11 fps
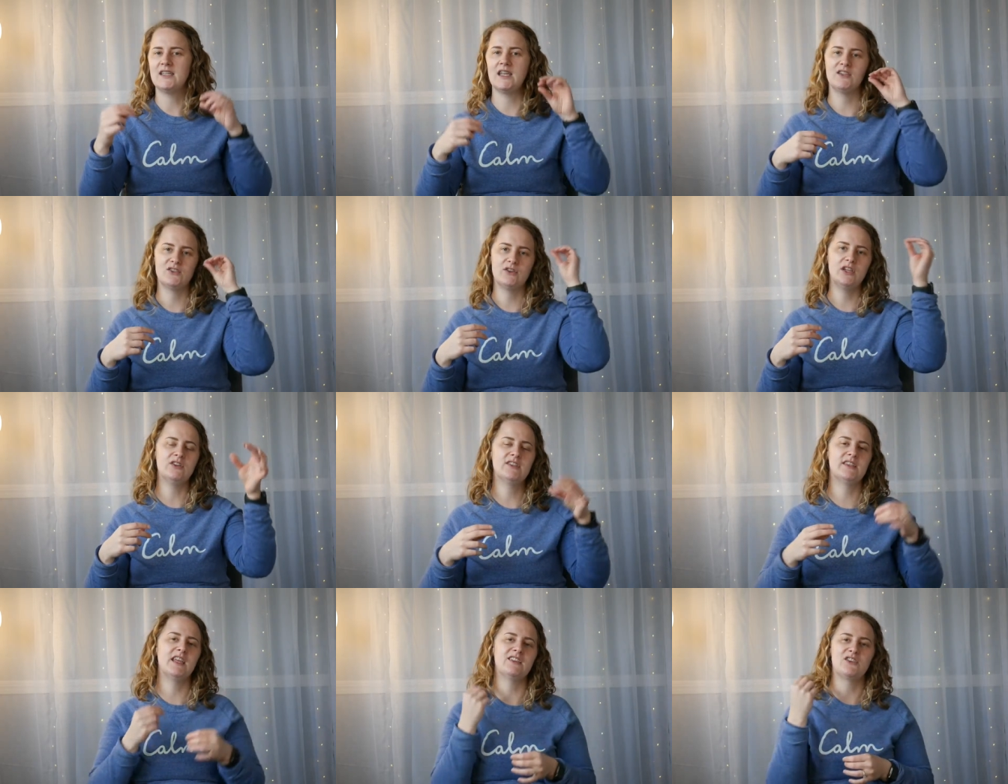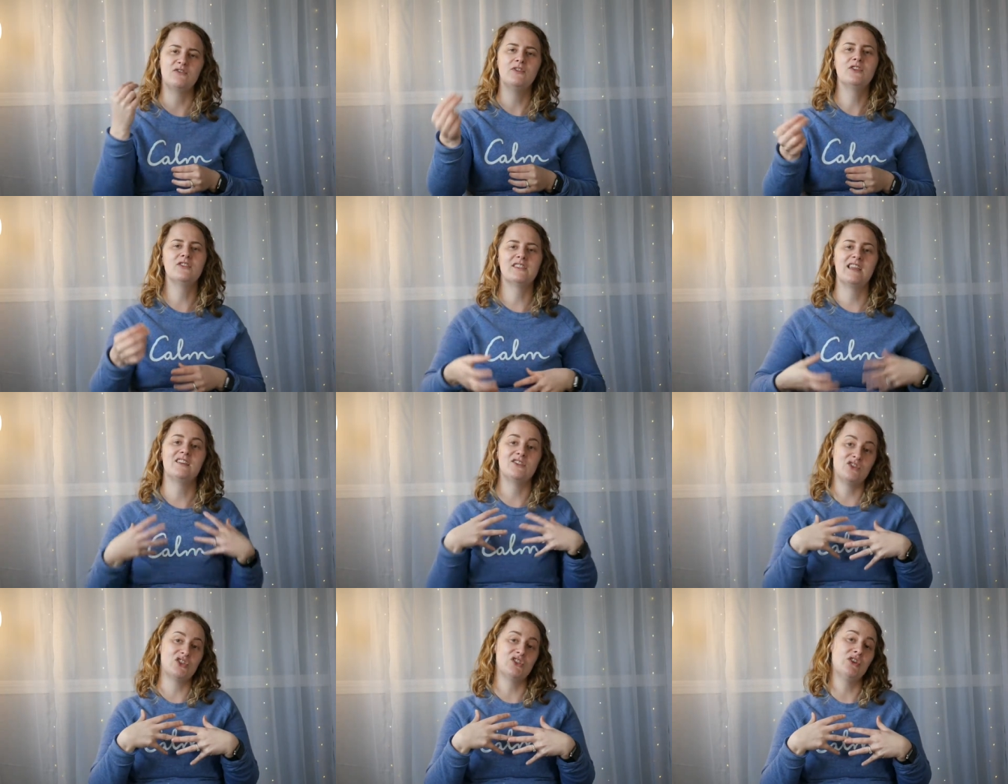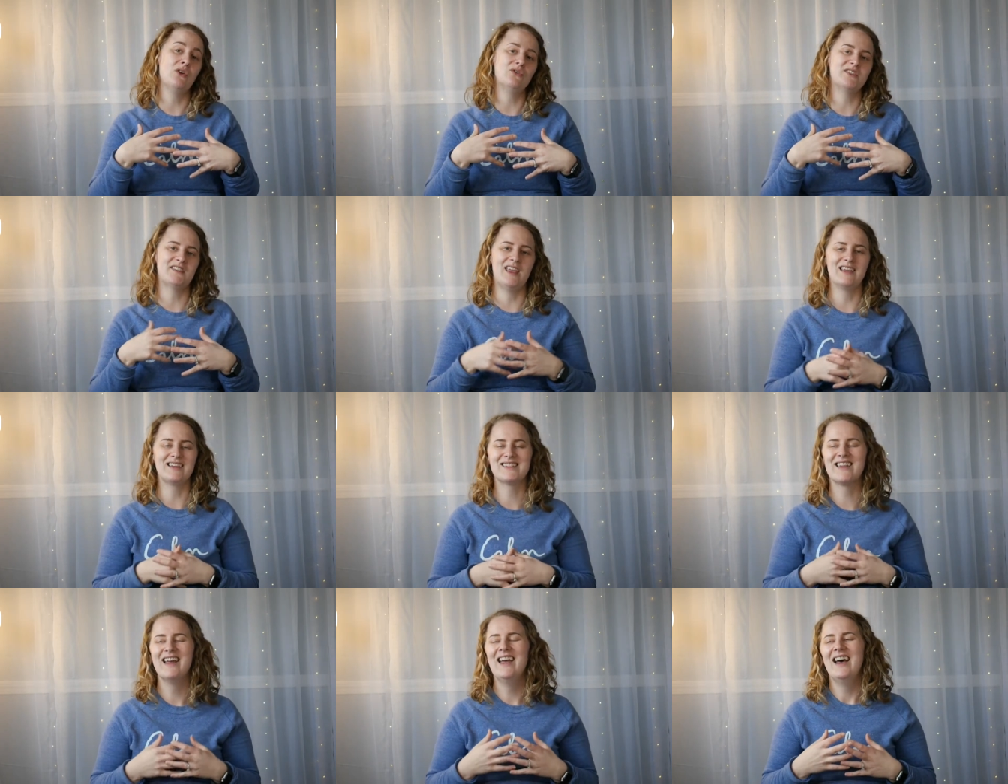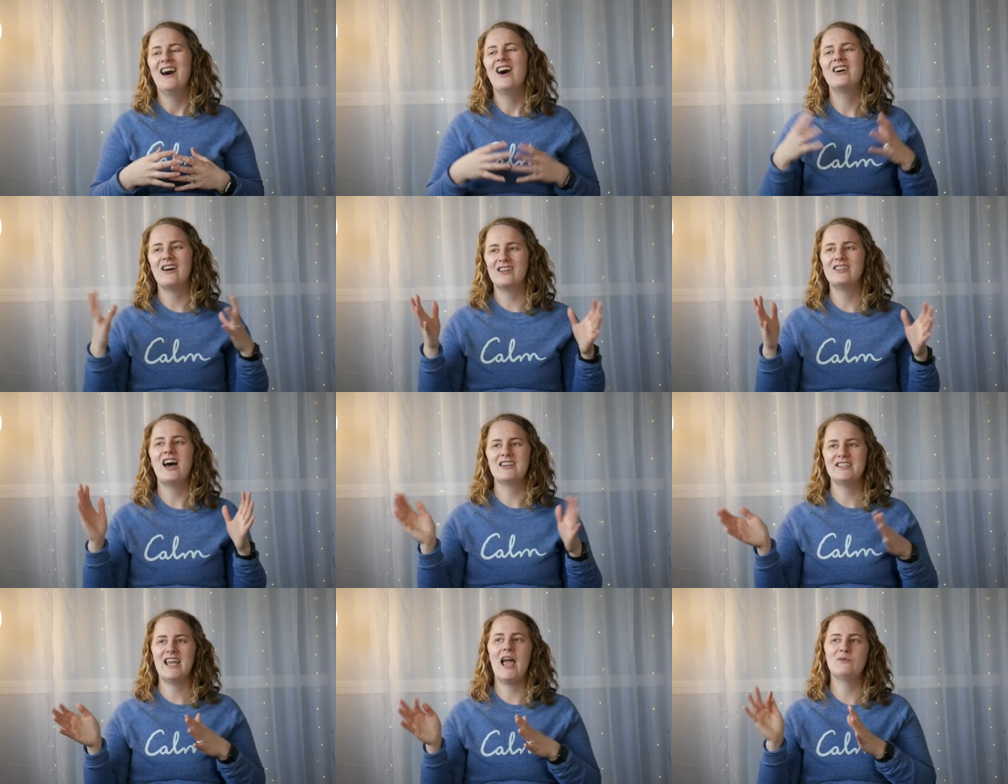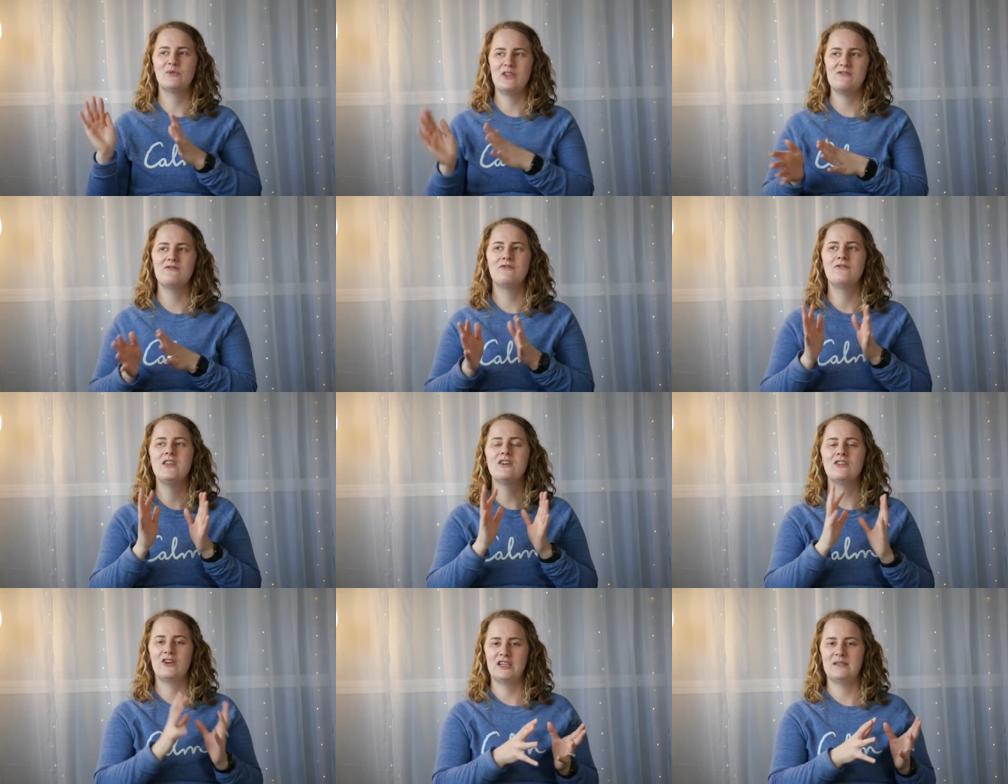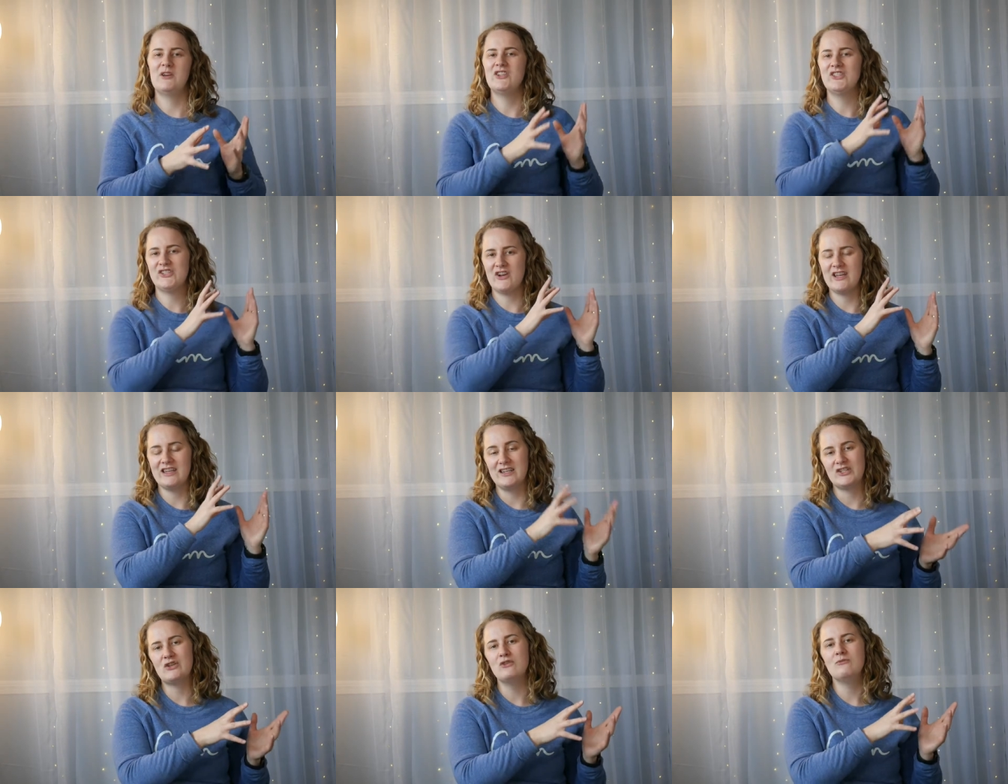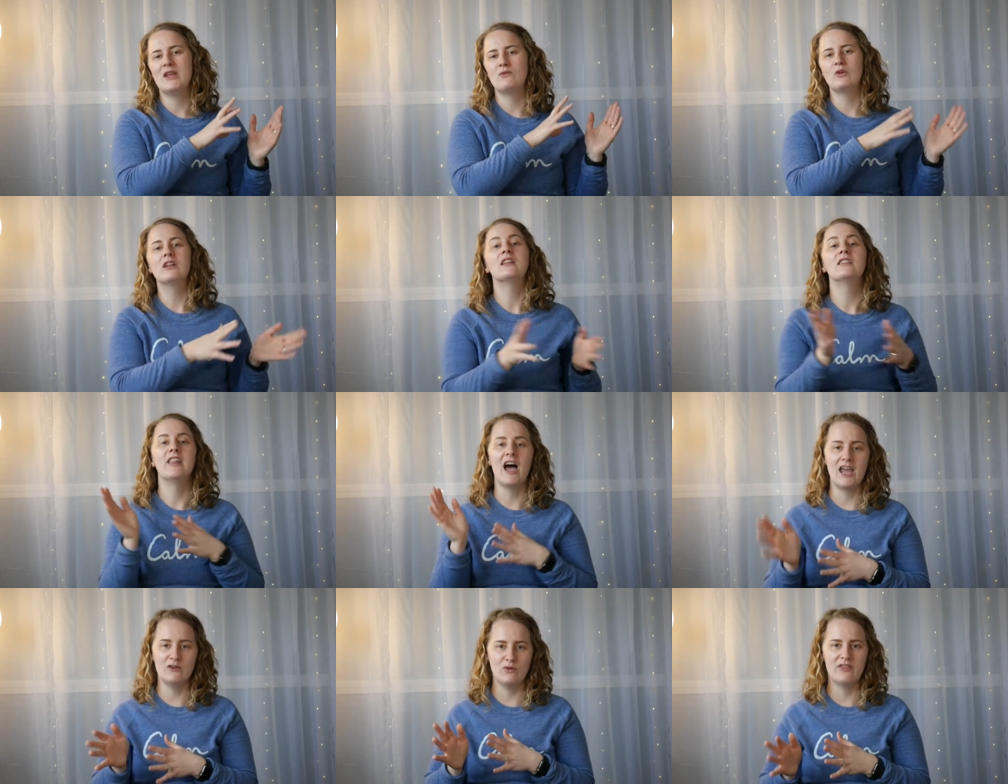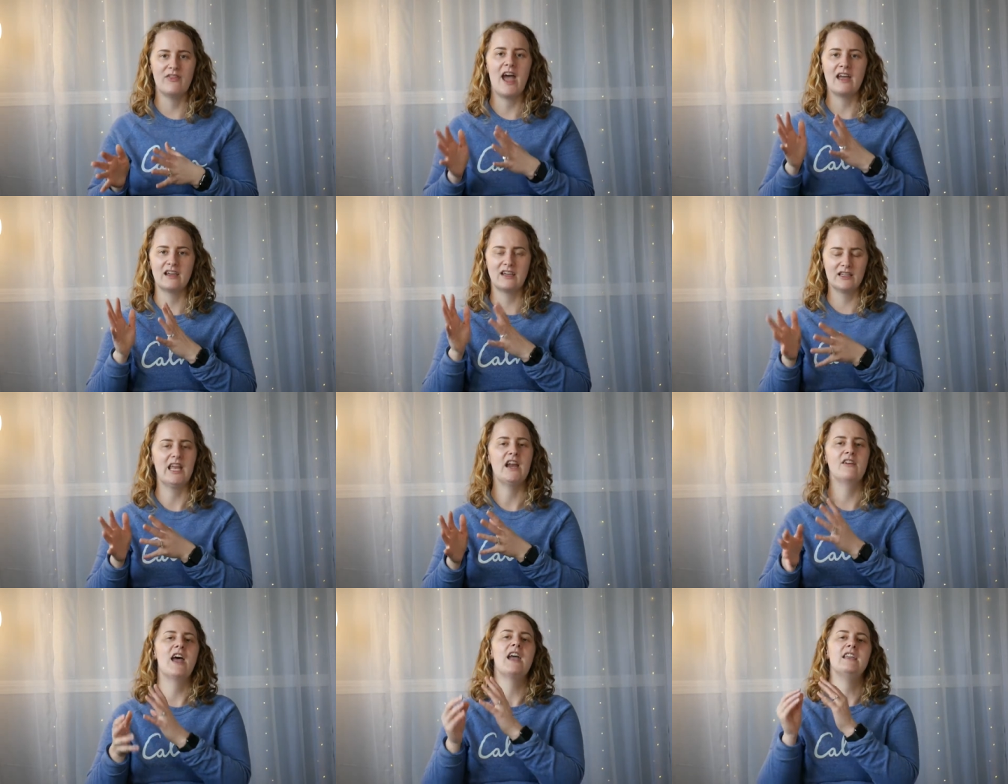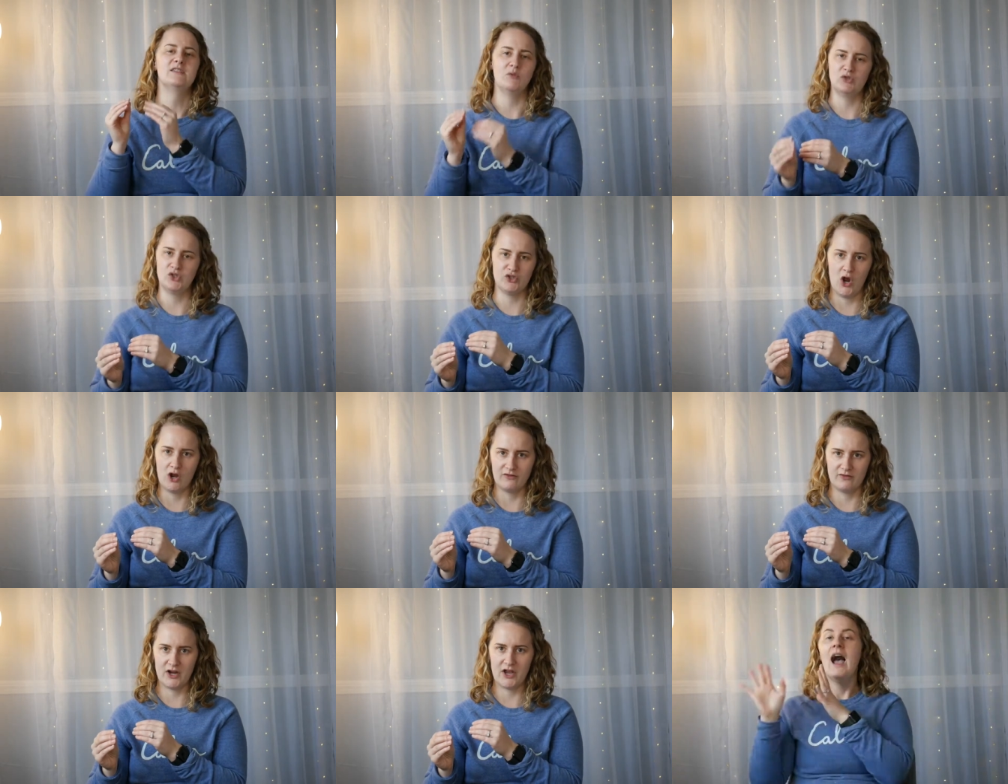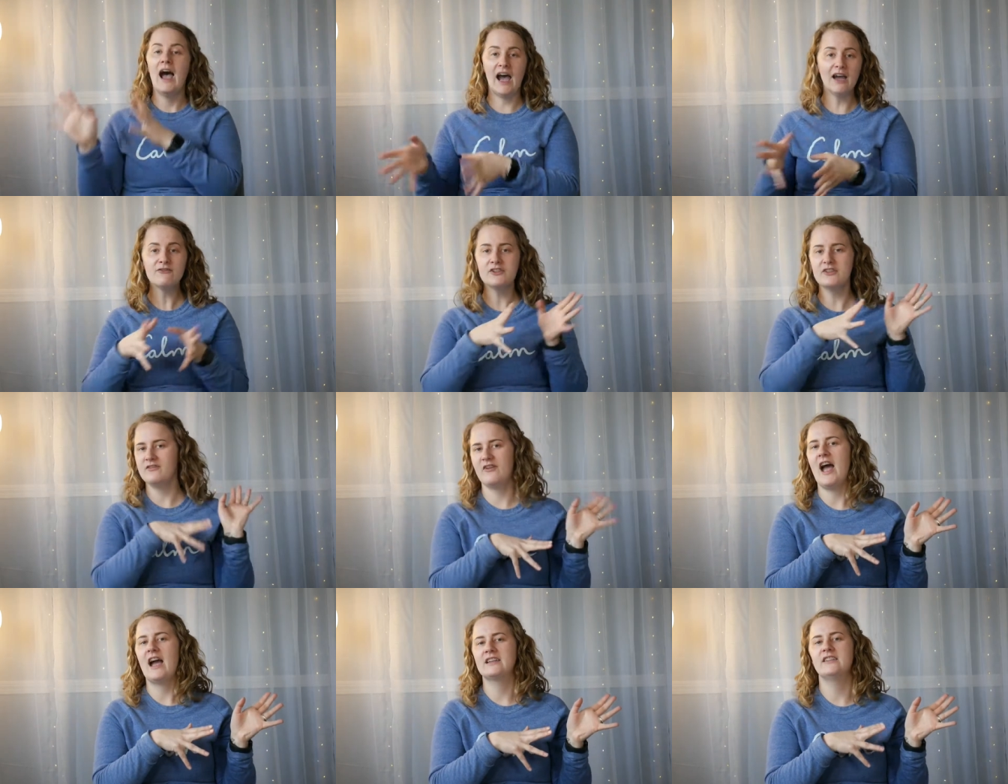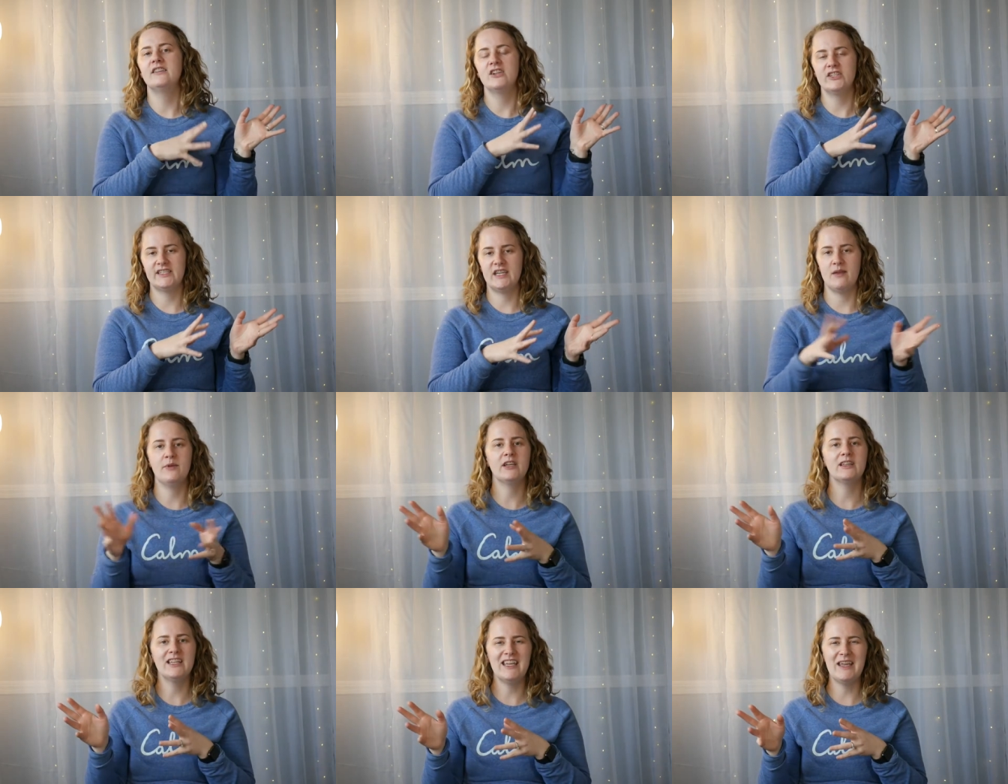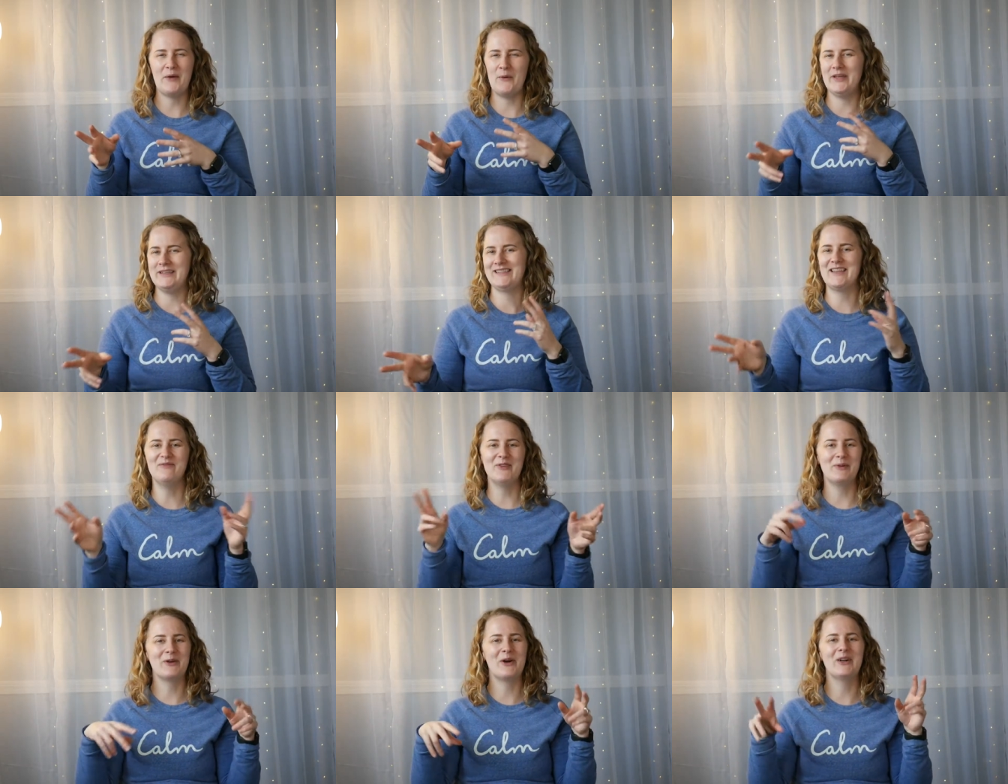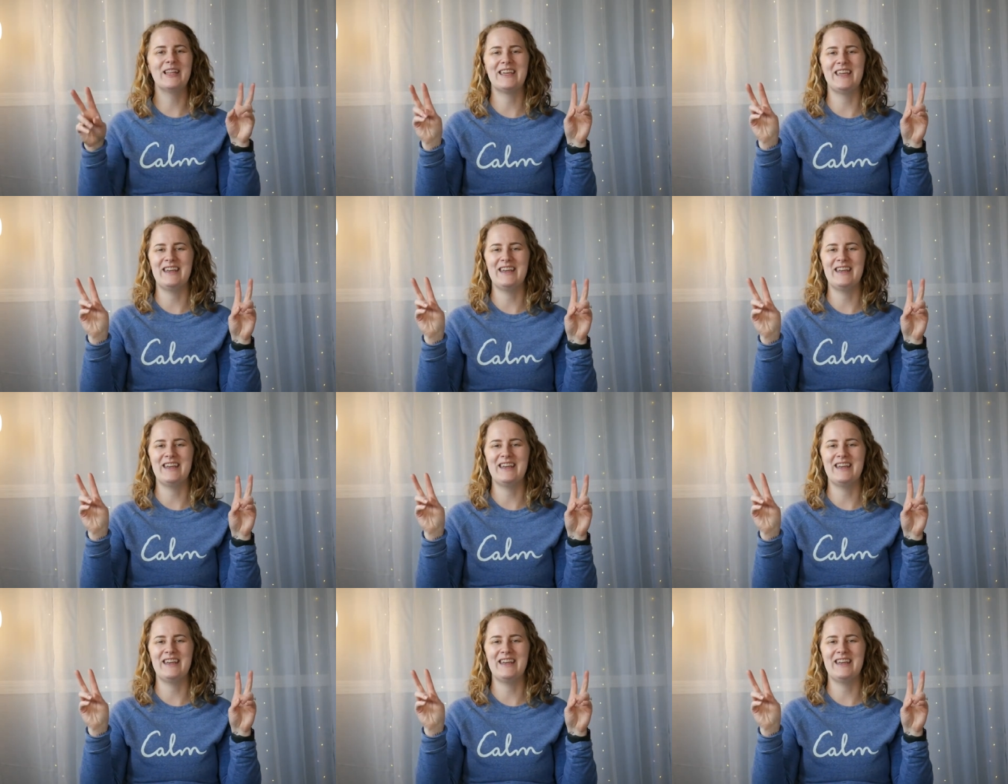things or hears things or feels things or just knows things? A lot of times what you feel or experience during an attunement will align with that clair that is most strong for you. After the fact, there's typically what some people call like